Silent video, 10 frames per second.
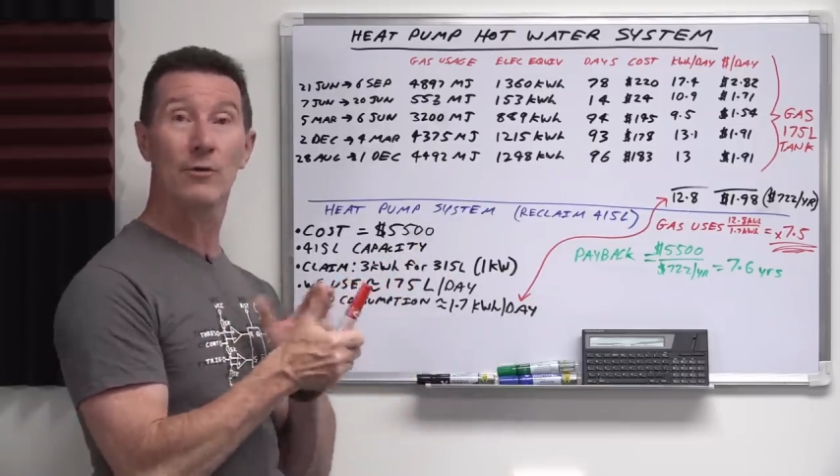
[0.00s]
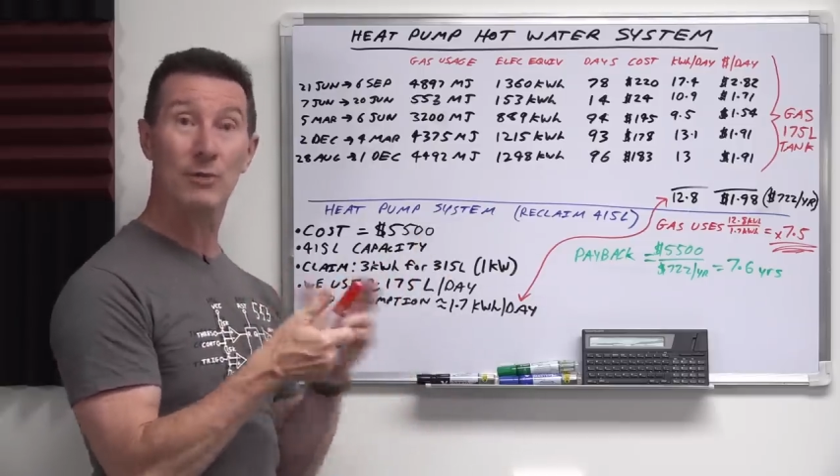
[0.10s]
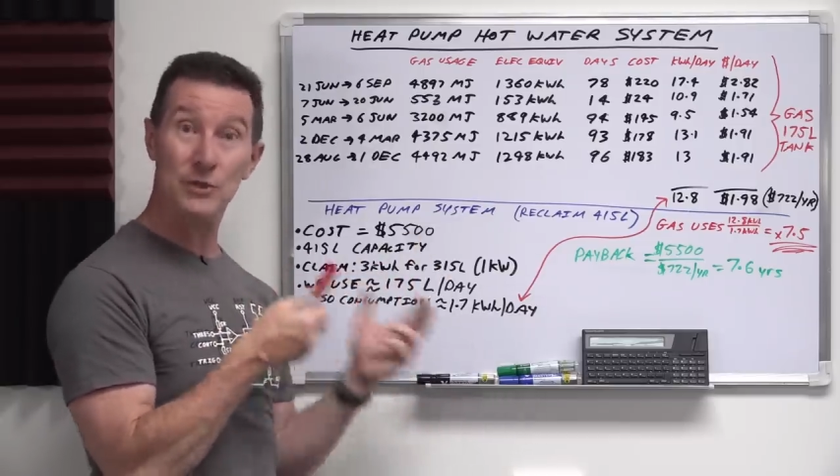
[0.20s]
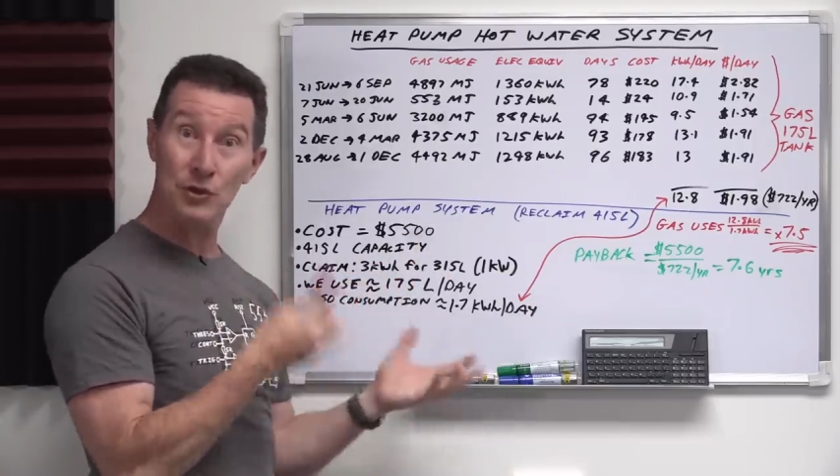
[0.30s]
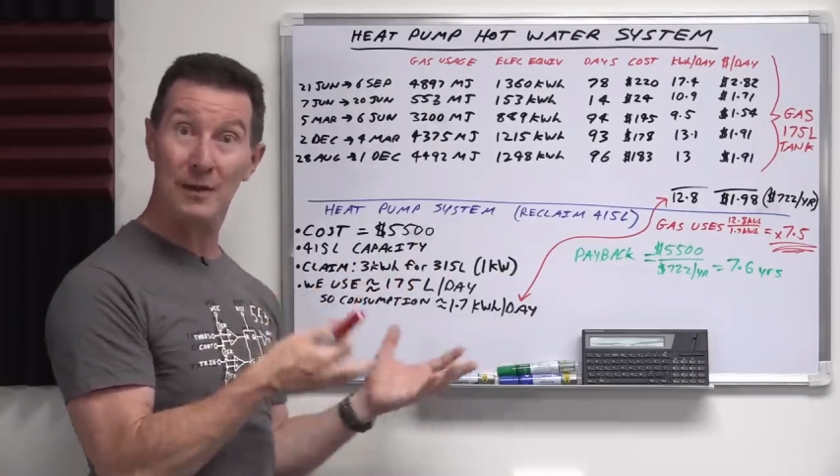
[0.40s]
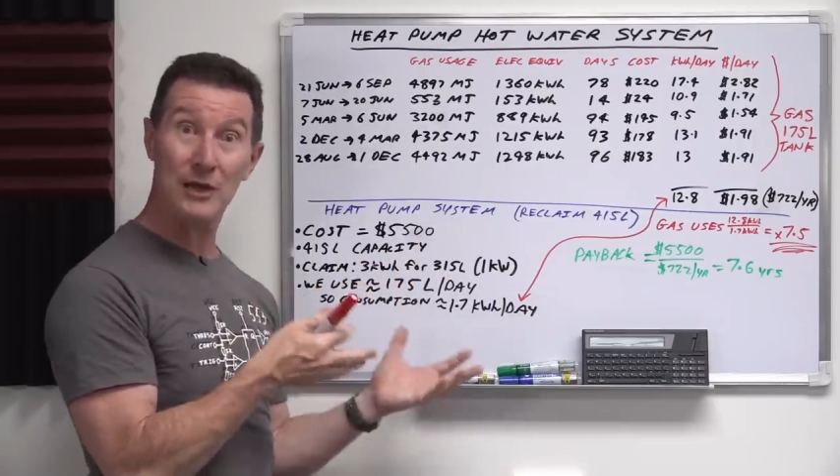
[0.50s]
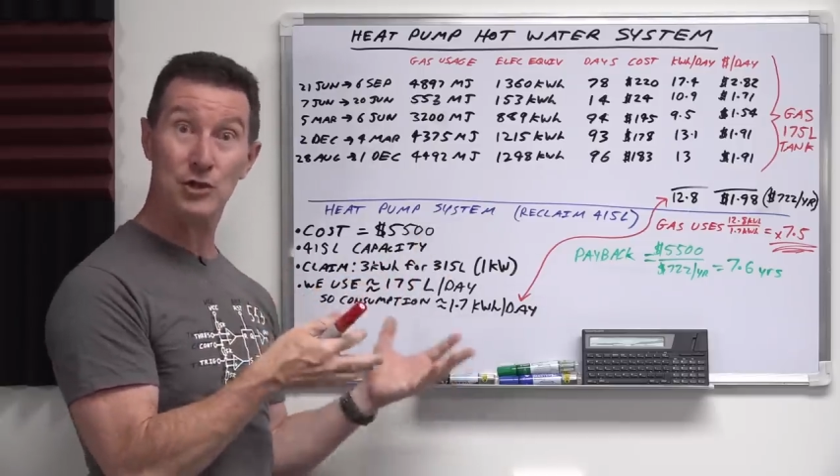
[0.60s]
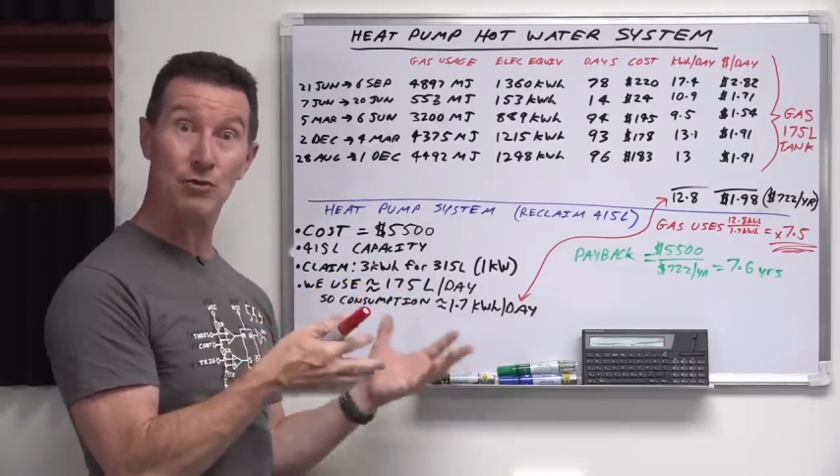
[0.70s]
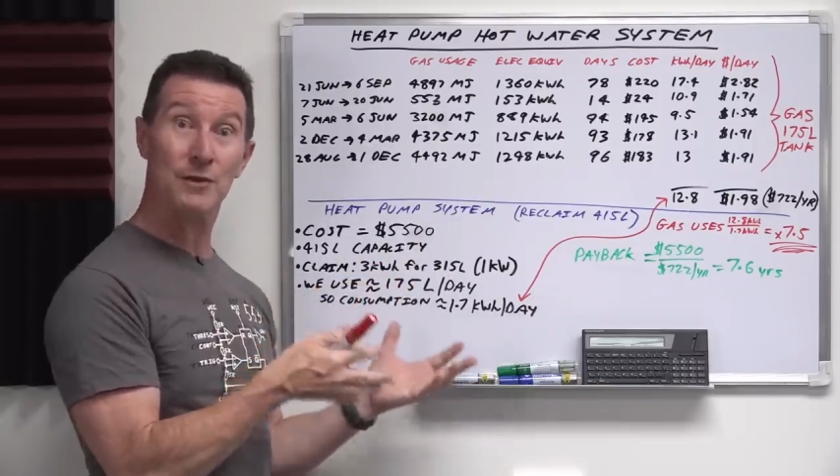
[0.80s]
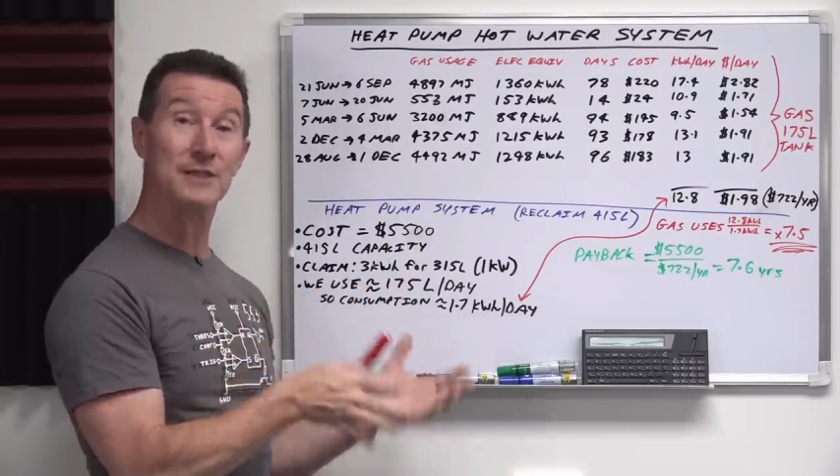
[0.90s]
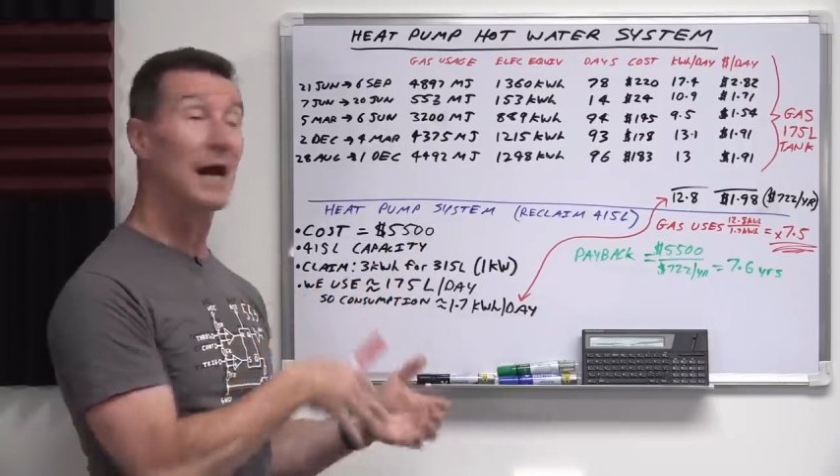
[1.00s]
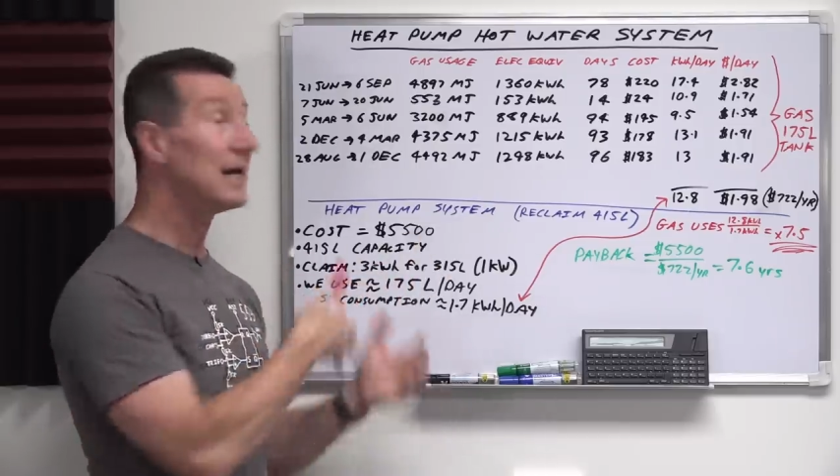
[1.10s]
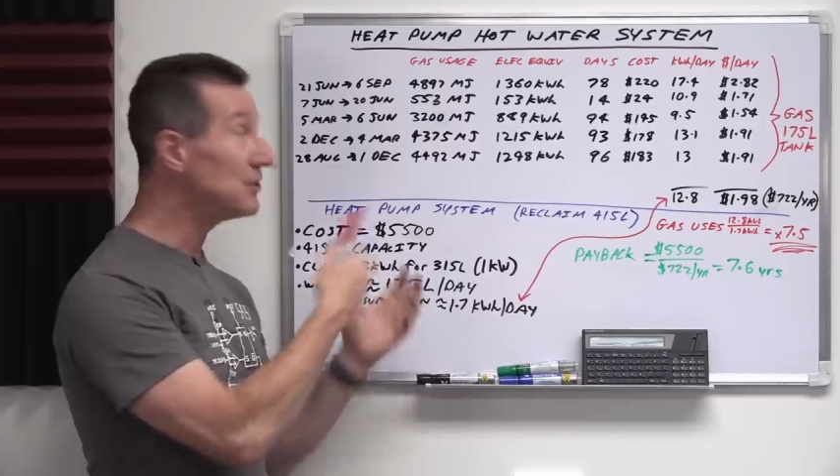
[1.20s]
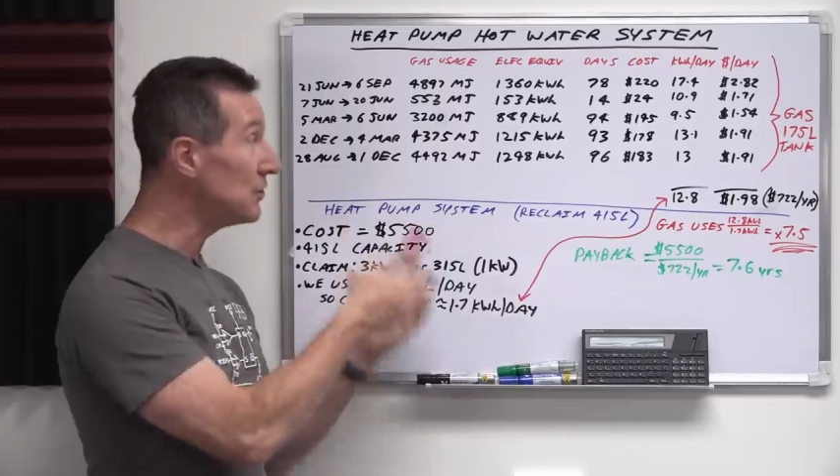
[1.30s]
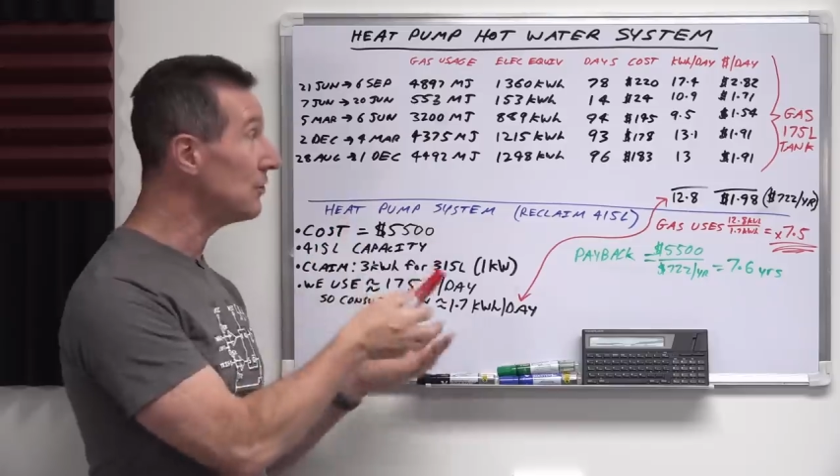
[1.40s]
and we do that during the
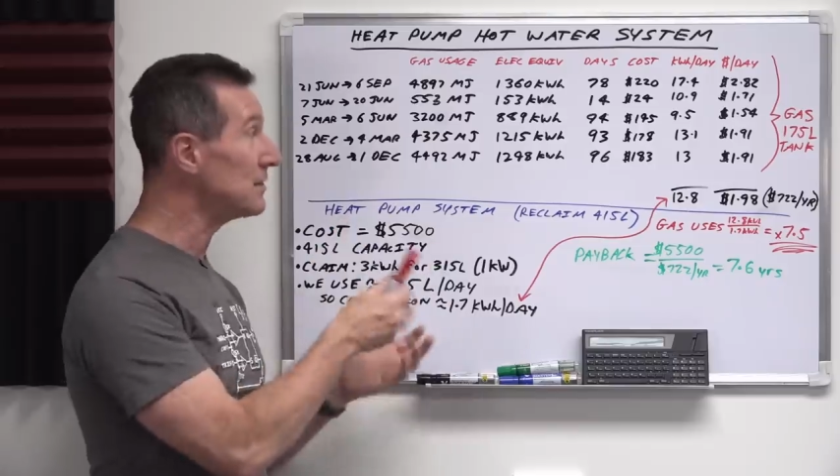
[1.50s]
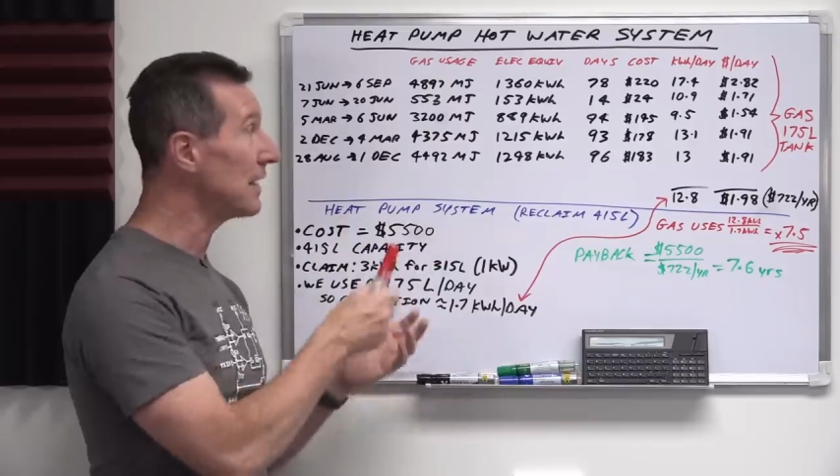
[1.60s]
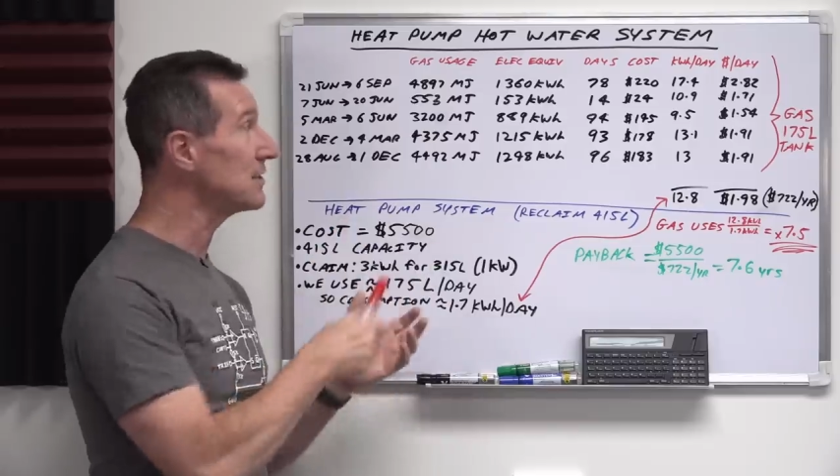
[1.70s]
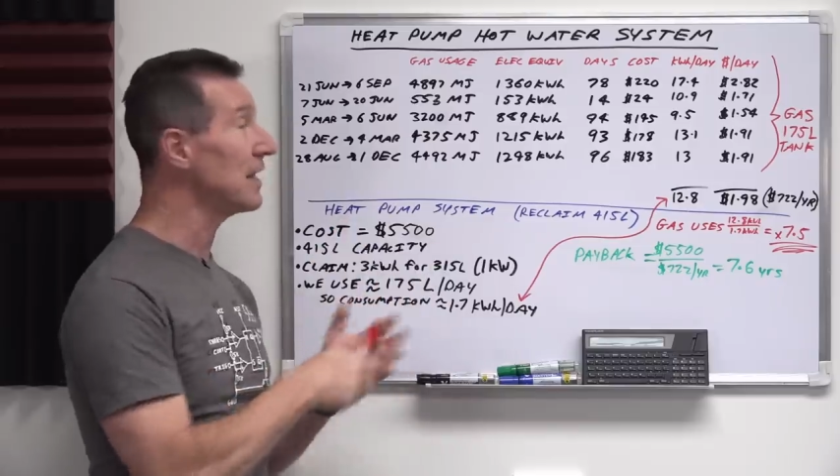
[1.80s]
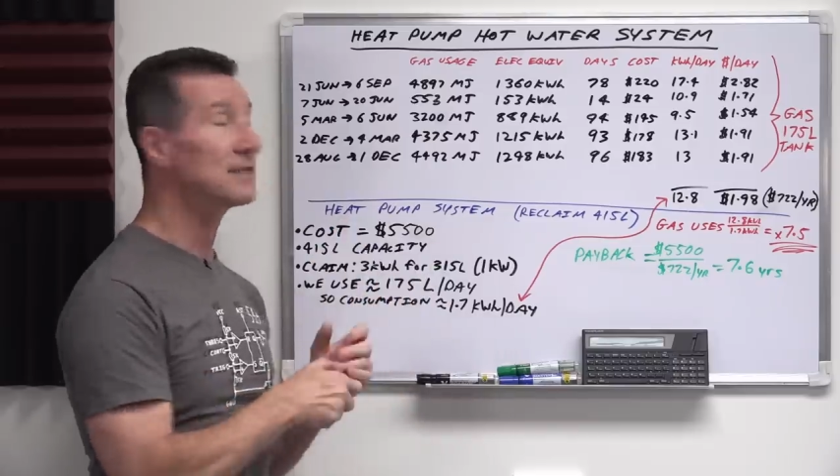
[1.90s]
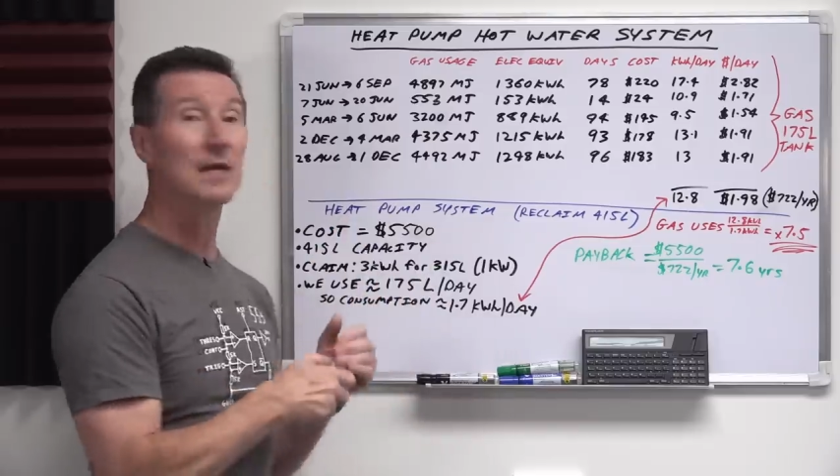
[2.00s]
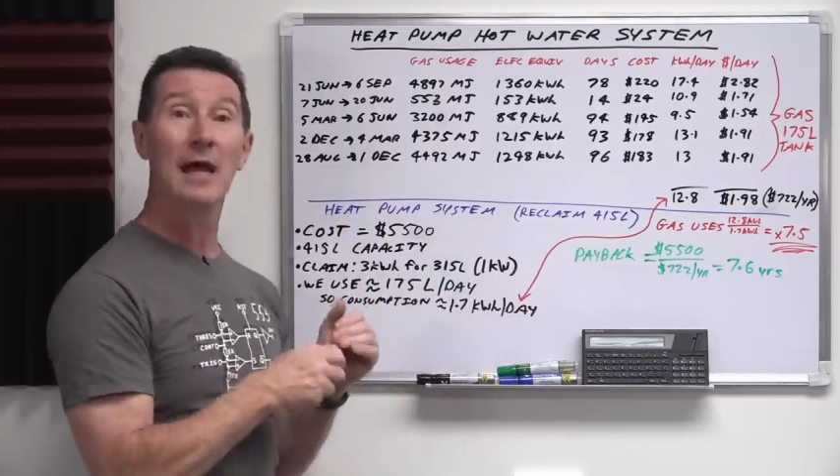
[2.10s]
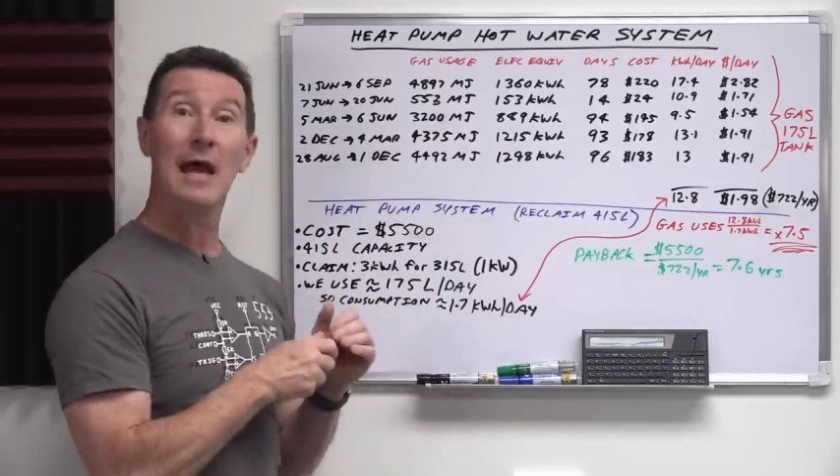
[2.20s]
day to use excess,